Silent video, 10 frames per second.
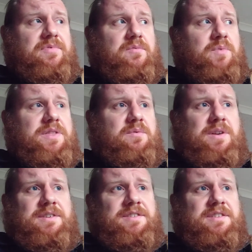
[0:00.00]
with the
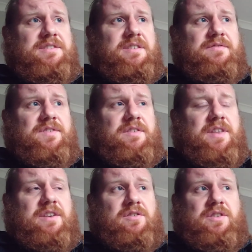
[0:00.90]
witnesses, if
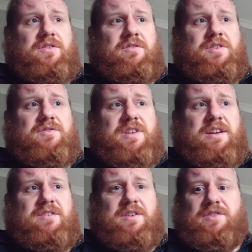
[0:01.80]
they knock the door and you say
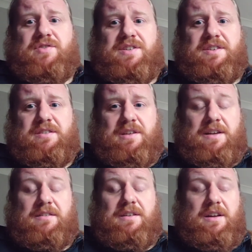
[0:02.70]
you're not interested
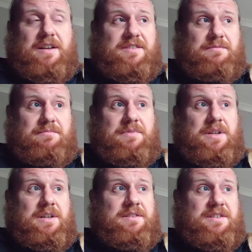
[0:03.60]
and ask them
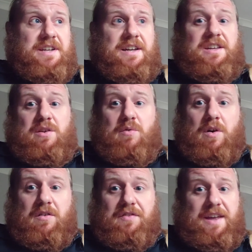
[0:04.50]
to take you
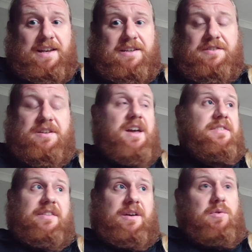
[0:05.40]
off their list,
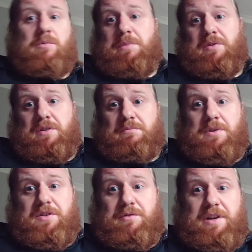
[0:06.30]
then they won't
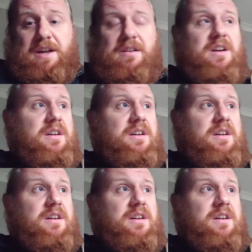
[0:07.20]
bother you again.